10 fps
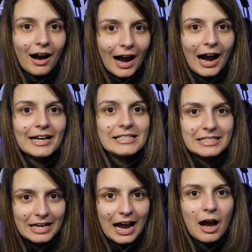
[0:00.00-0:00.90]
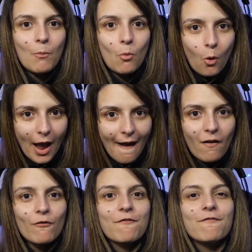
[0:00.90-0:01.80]
I damn
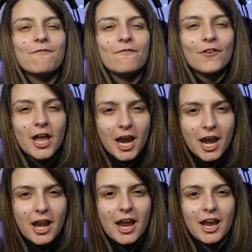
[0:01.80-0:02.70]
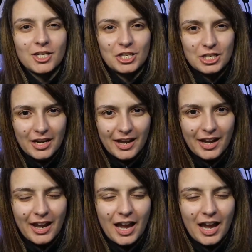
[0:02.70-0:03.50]
well finished it.